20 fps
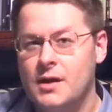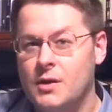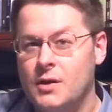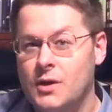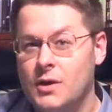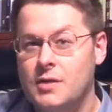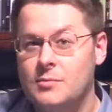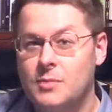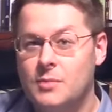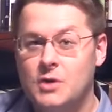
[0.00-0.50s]

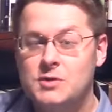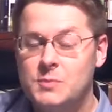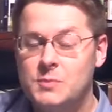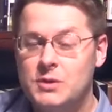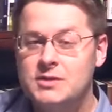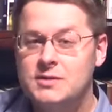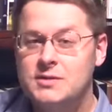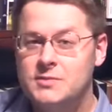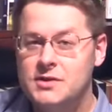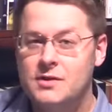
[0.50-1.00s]
Well, most
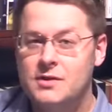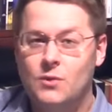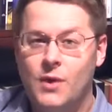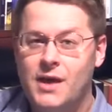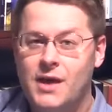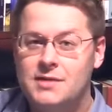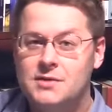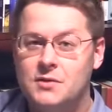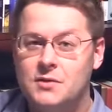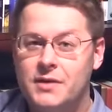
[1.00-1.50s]
Muslims in the
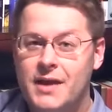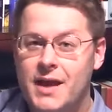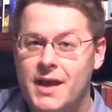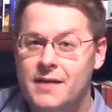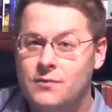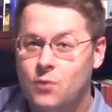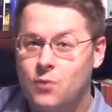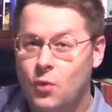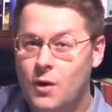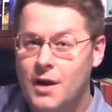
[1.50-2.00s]
West only
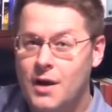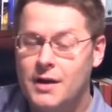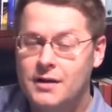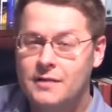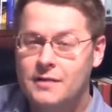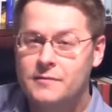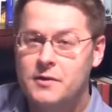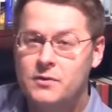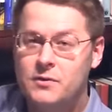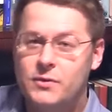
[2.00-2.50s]
have one
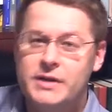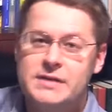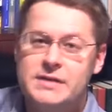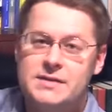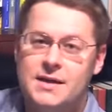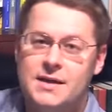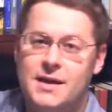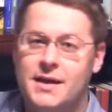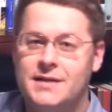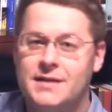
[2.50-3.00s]
of the three
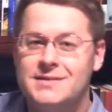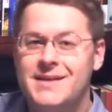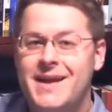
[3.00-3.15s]
sides.